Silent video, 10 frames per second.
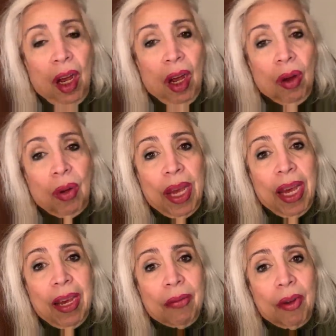
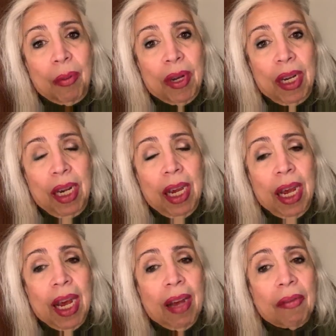Okay, everybody,
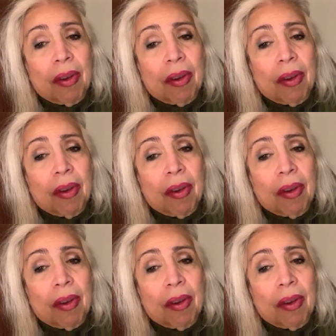have